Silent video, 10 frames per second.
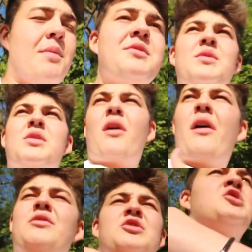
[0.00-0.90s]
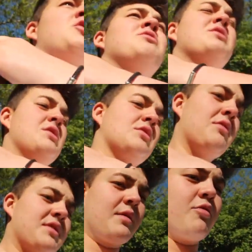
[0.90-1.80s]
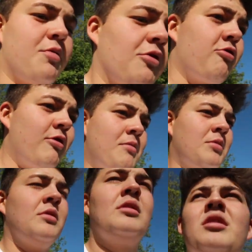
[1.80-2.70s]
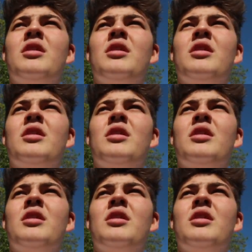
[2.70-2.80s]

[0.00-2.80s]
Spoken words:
what happens when you go out and shoot and you don't take proper equipment,